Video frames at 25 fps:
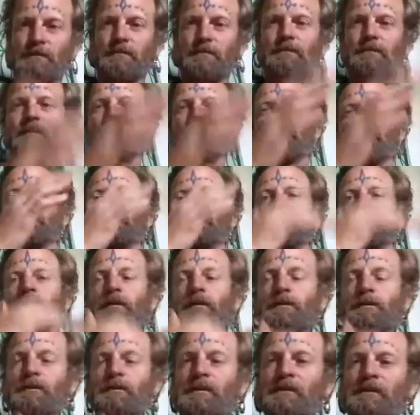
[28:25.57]
if you go through
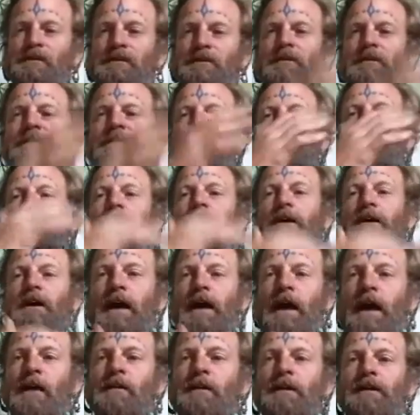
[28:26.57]
this journey of
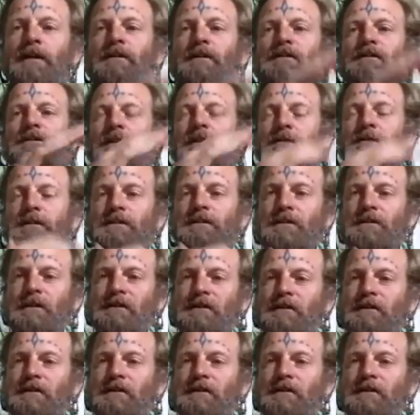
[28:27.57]
allowing yourself to just